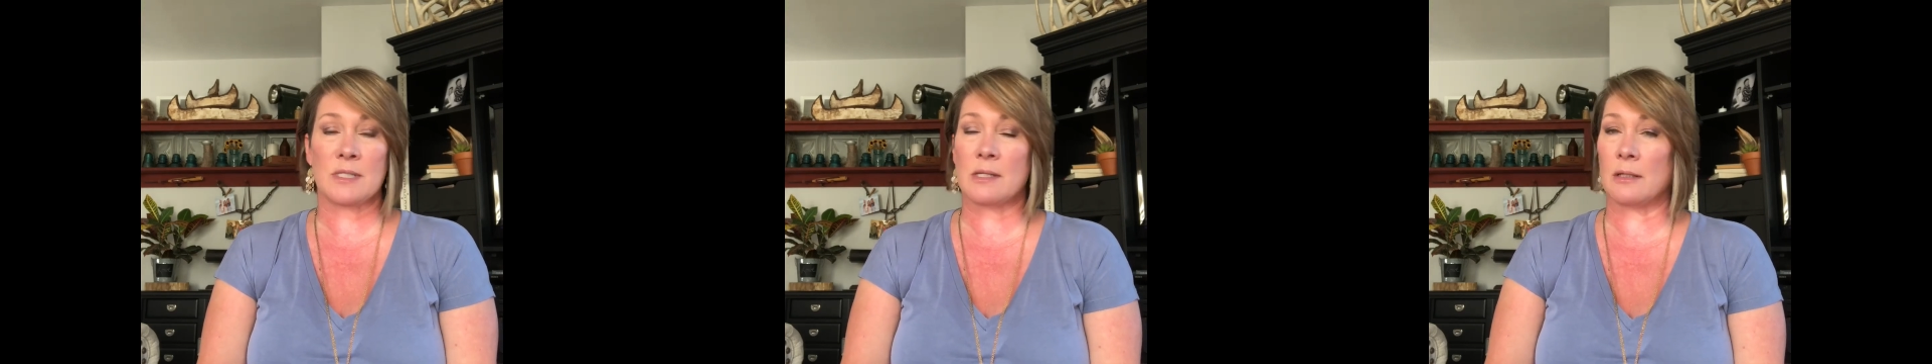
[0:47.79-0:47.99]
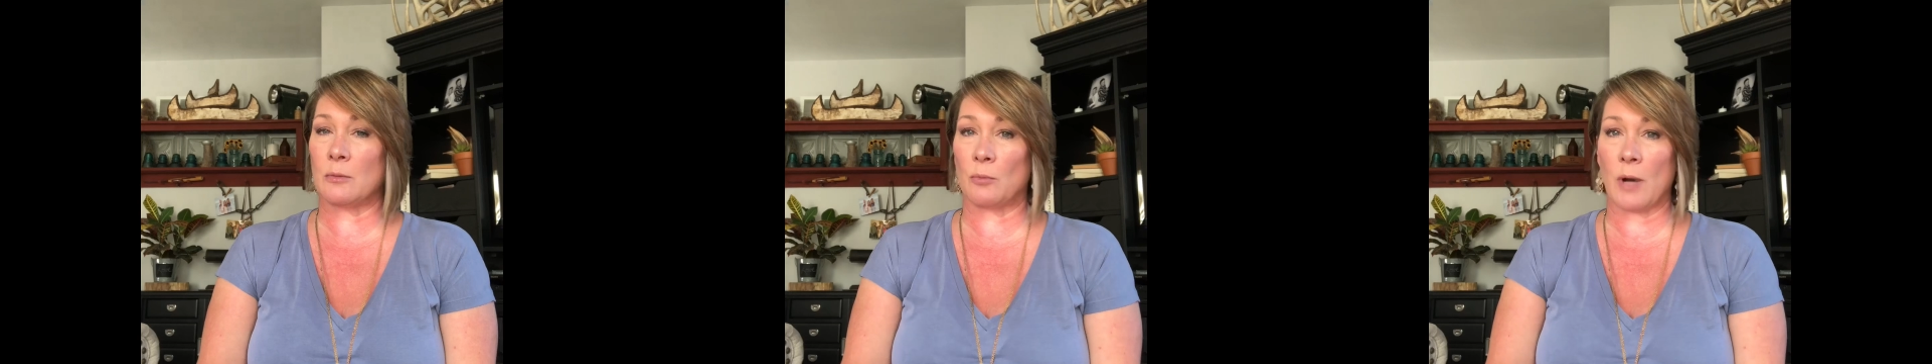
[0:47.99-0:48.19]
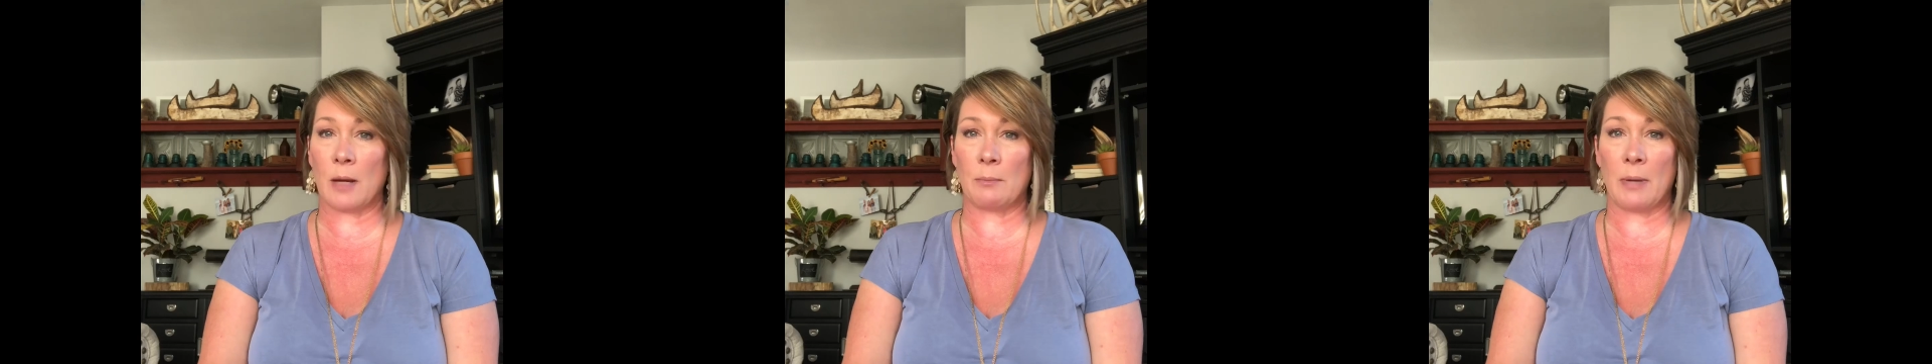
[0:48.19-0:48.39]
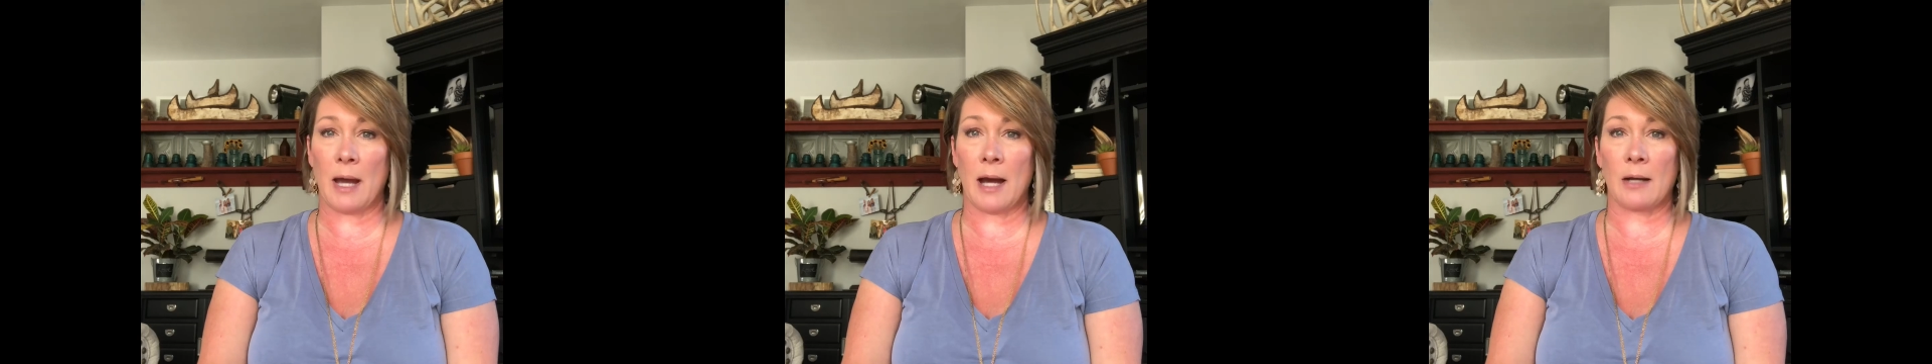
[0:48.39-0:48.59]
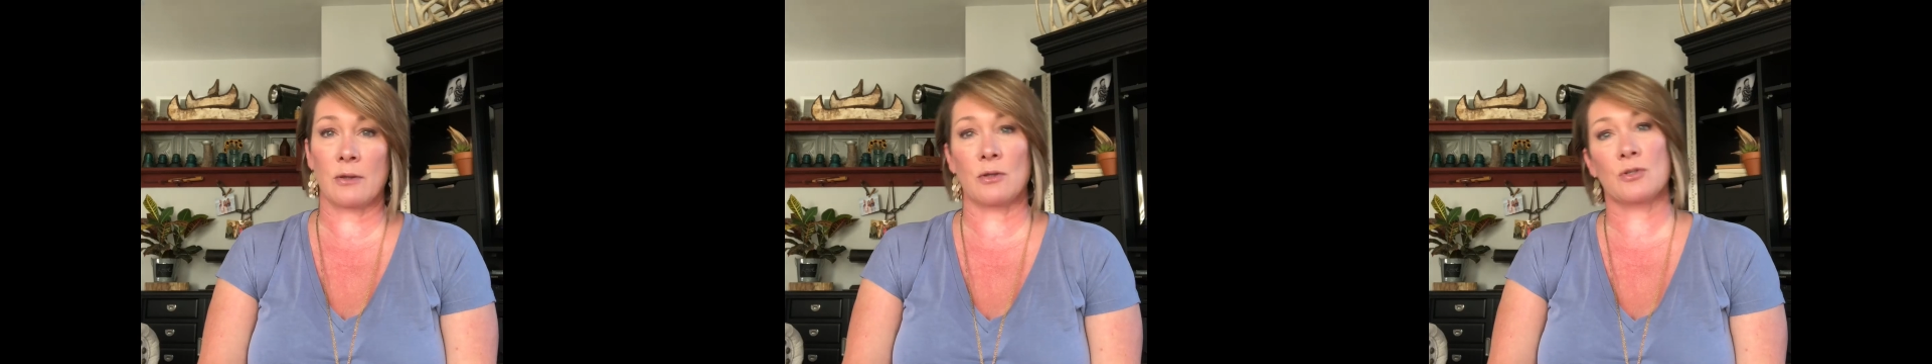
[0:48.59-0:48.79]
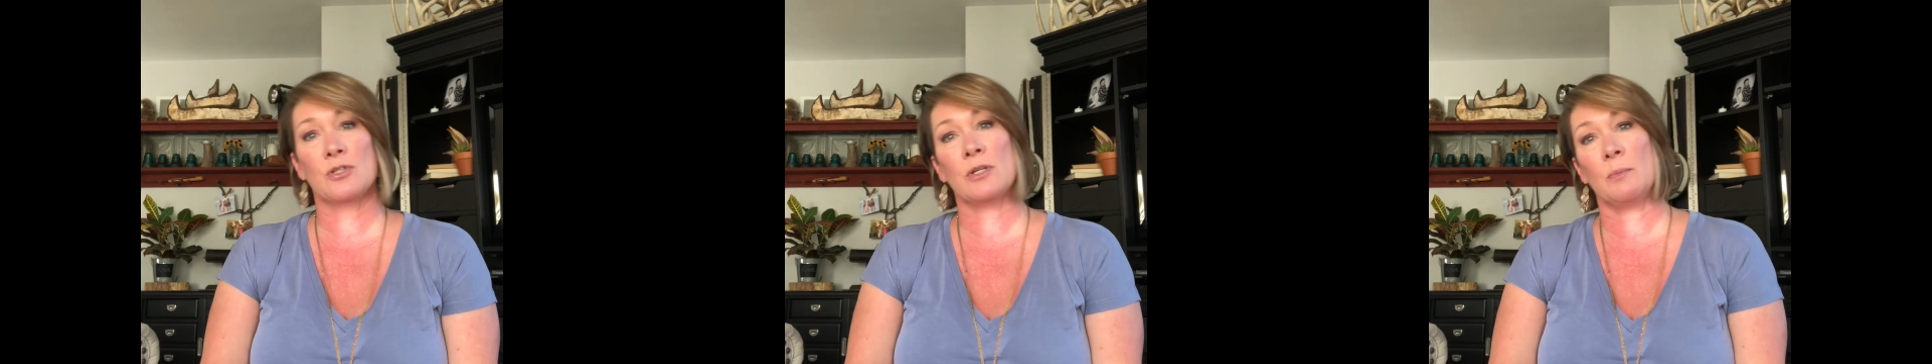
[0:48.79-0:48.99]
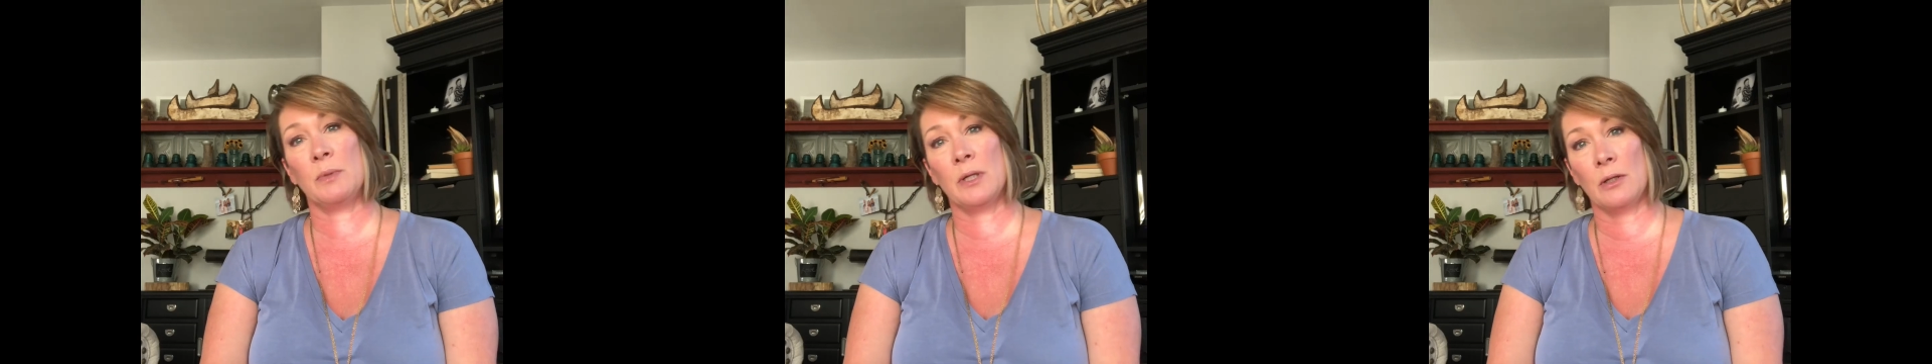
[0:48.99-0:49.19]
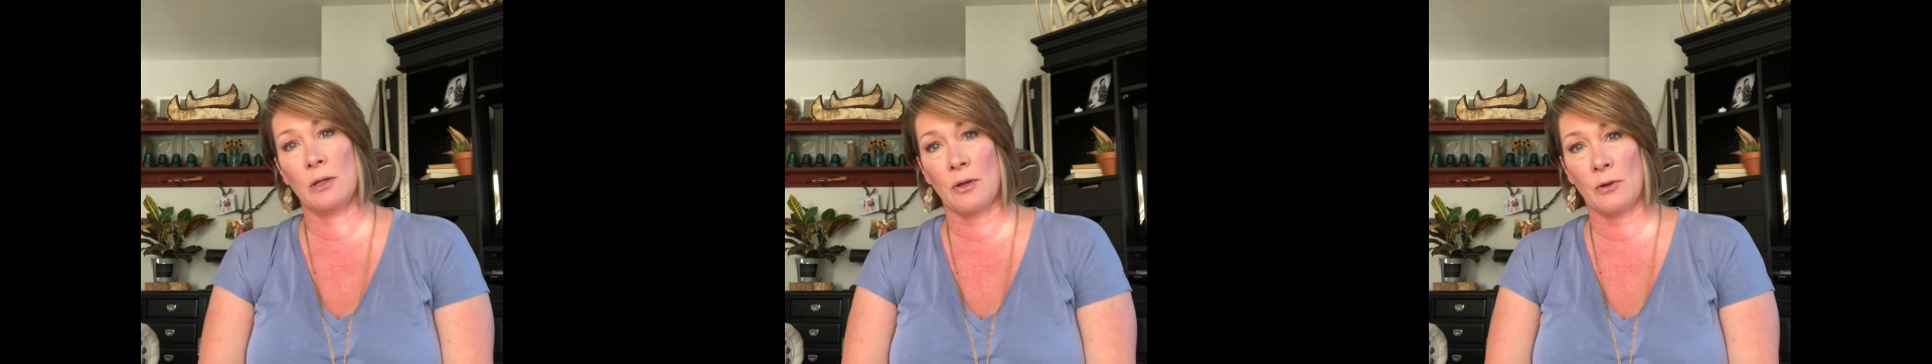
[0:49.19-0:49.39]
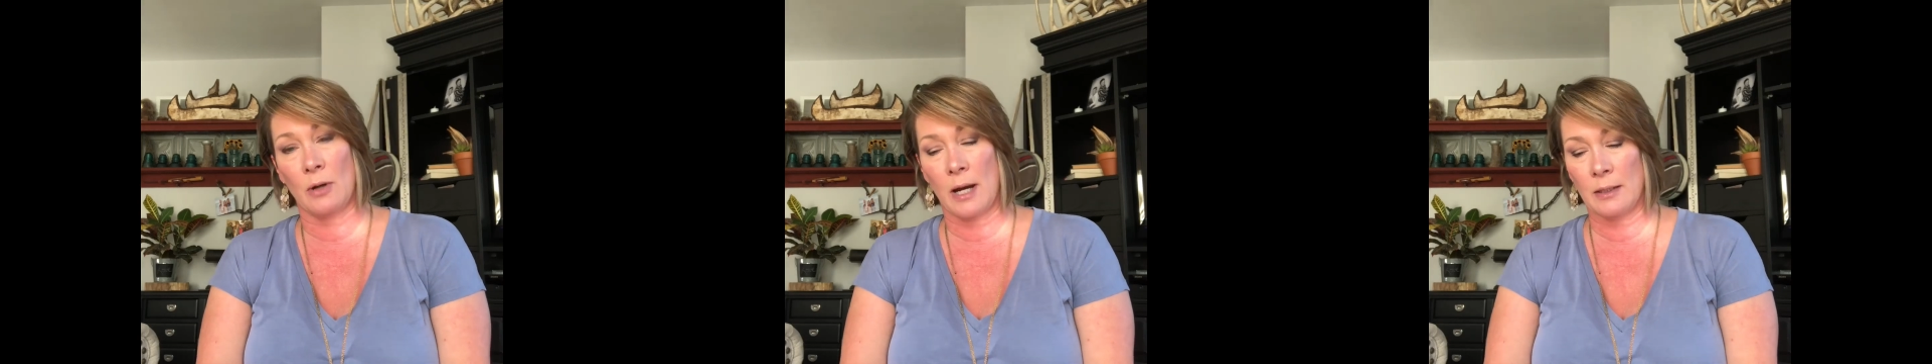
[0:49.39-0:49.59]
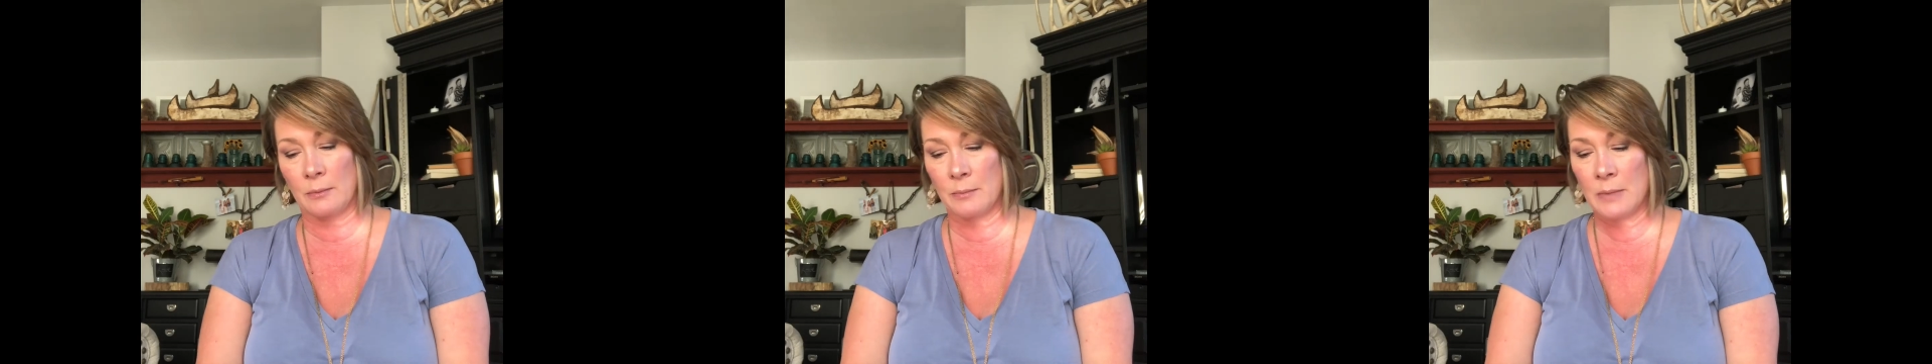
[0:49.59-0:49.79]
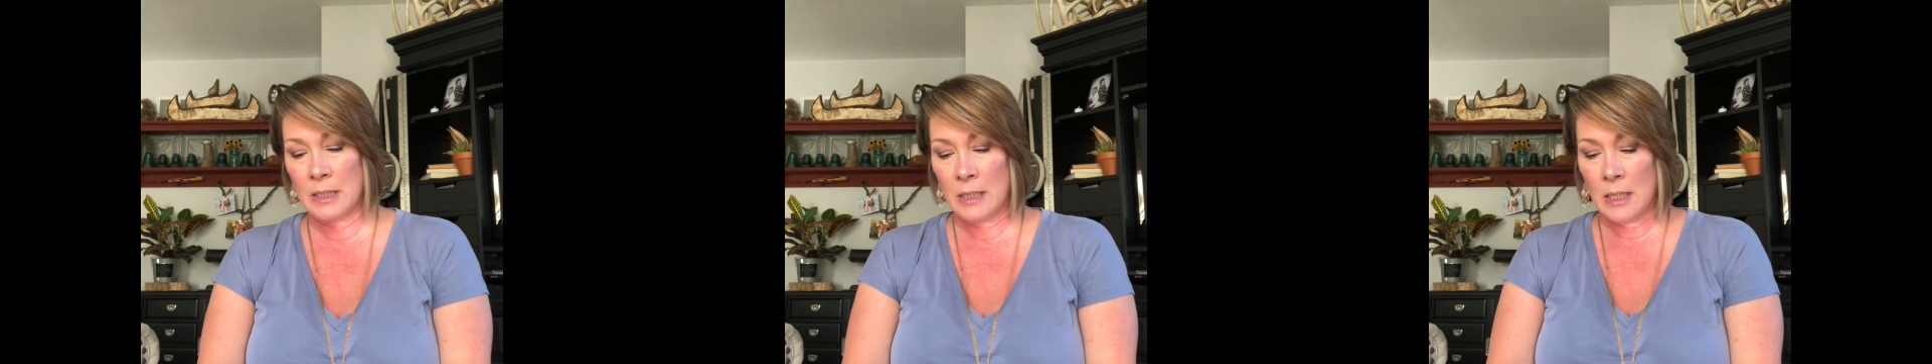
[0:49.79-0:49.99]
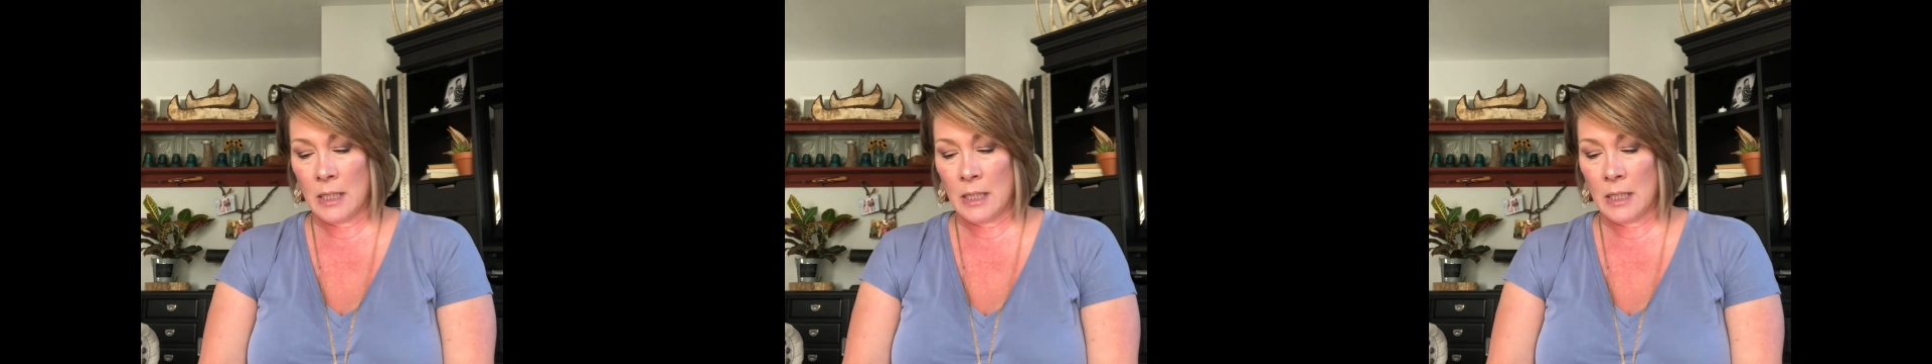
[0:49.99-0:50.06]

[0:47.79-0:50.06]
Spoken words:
send them right back, they'll ship you another item.